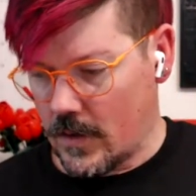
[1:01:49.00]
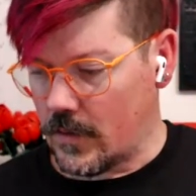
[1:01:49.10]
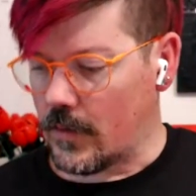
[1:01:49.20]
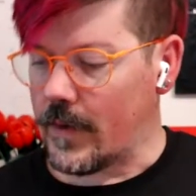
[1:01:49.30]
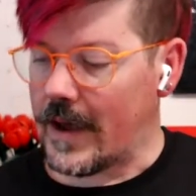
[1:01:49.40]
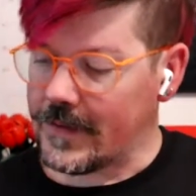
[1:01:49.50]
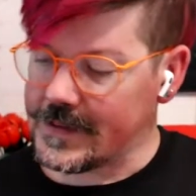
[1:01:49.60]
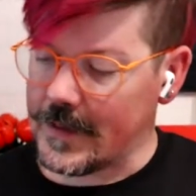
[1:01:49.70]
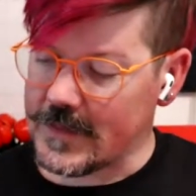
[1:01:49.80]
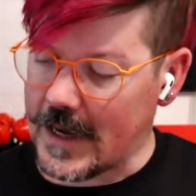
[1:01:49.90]
around the
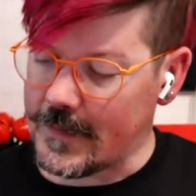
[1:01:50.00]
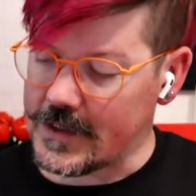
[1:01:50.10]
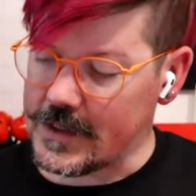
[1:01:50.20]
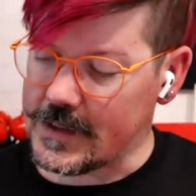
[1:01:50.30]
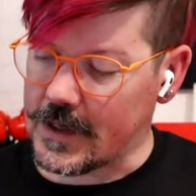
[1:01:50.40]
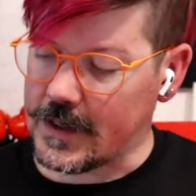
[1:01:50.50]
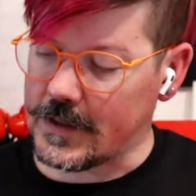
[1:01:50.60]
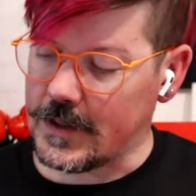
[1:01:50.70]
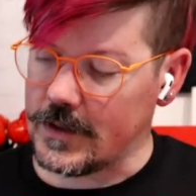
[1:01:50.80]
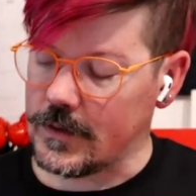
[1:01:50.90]
same time as she started
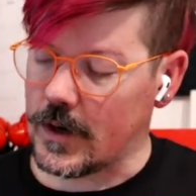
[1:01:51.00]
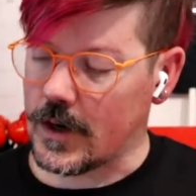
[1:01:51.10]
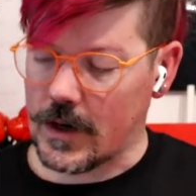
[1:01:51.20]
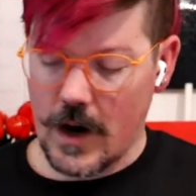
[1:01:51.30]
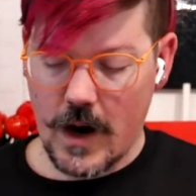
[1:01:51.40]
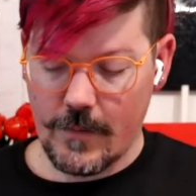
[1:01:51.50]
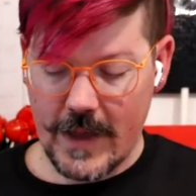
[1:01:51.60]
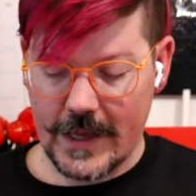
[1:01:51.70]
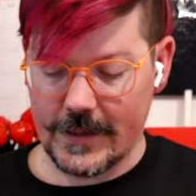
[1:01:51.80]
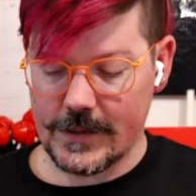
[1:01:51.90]
to do her heart
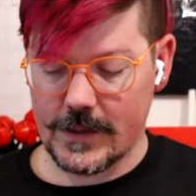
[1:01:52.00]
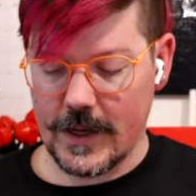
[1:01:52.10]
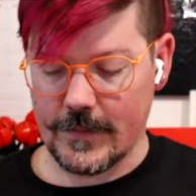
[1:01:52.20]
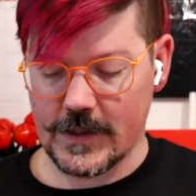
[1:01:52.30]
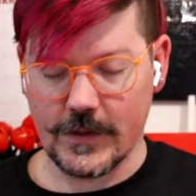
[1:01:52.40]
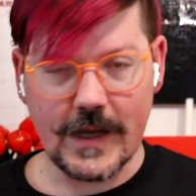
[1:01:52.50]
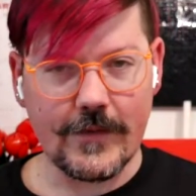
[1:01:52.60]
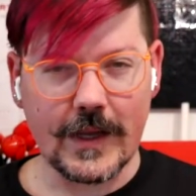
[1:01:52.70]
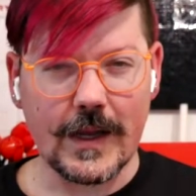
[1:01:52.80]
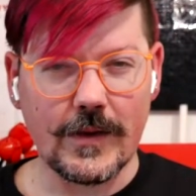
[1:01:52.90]
meds, she was
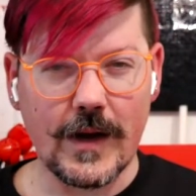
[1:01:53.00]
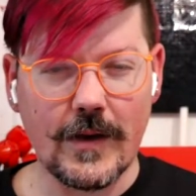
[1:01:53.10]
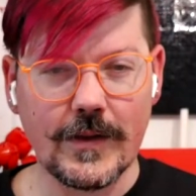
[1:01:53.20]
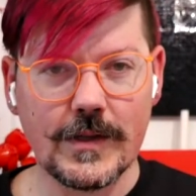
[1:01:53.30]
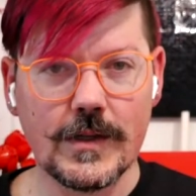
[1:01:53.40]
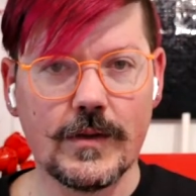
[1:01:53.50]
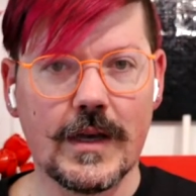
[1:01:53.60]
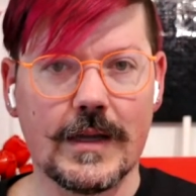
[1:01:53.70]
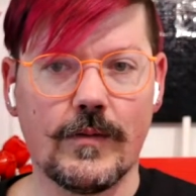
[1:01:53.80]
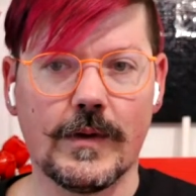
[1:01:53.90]
having another health issue
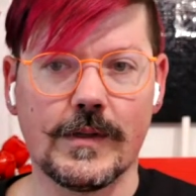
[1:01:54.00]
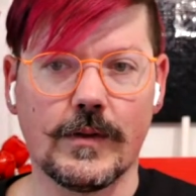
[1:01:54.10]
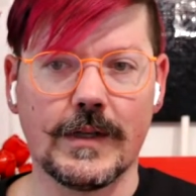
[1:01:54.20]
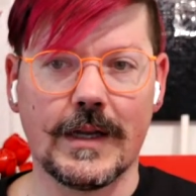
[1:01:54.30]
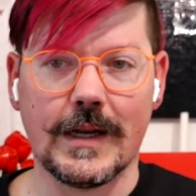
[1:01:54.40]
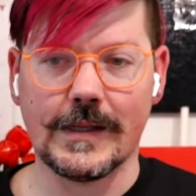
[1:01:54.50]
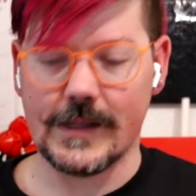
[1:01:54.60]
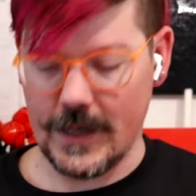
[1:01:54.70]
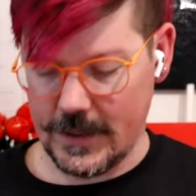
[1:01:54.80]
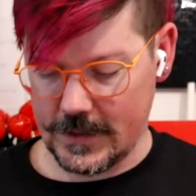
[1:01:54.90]
that resulted in us
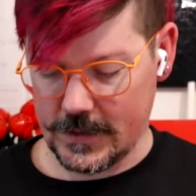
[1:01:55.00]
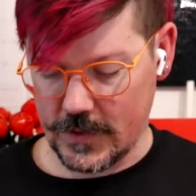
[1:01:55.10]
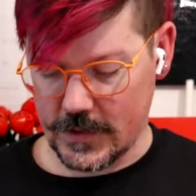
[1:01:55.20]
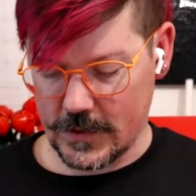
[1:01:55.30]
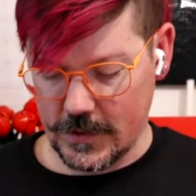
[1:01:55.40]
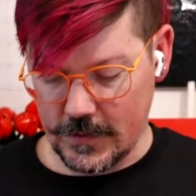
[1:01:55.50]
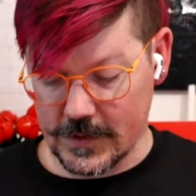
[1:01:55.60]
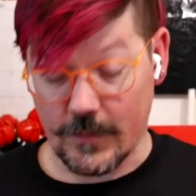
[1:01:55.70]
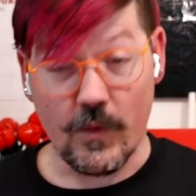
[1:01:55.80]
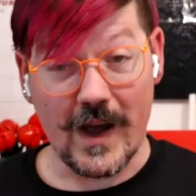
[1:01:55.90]
needing to switch her to
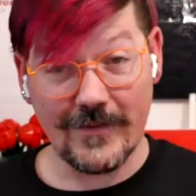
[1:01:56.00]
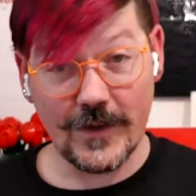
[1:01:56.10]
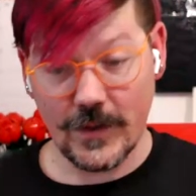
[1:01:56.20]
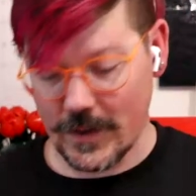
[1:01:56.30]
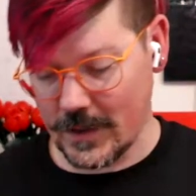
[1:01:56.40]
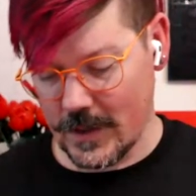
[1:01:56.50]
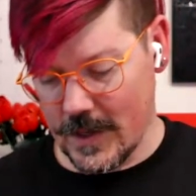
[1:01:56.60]
some wet food.